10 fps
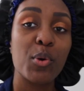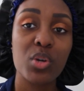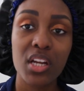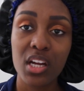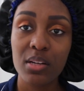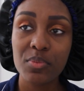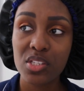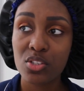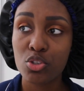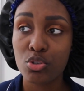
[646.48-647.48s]
But when it
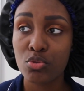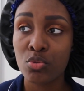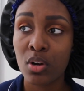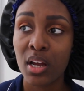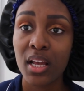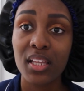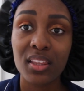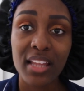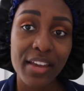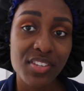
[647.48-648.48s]
comes to
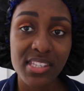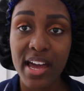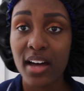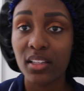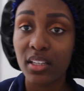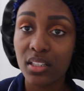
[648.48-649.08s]
lifestyle and